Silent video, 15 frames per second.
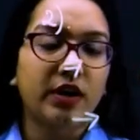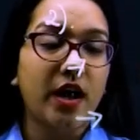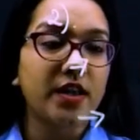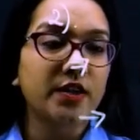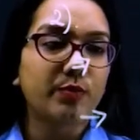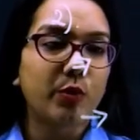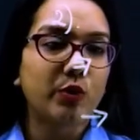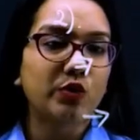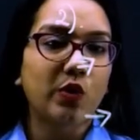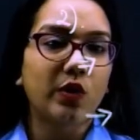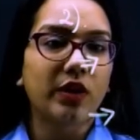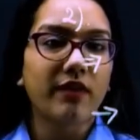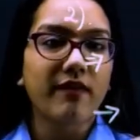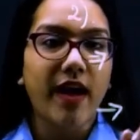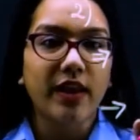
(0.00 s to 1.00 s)
Transpose
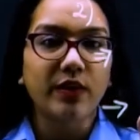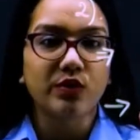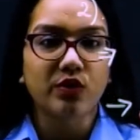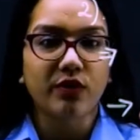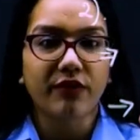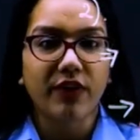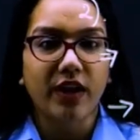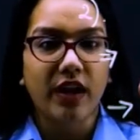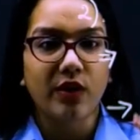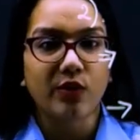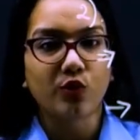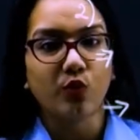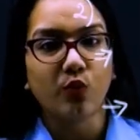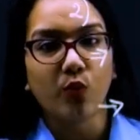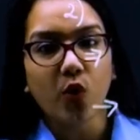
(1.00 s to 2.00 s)
all the values of k
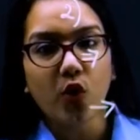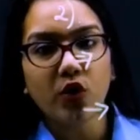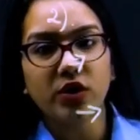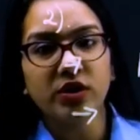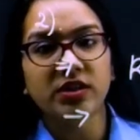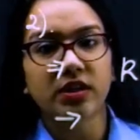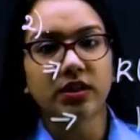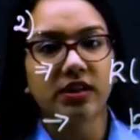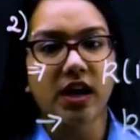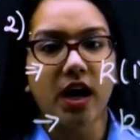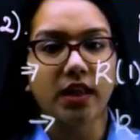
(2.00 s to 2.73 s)
towards the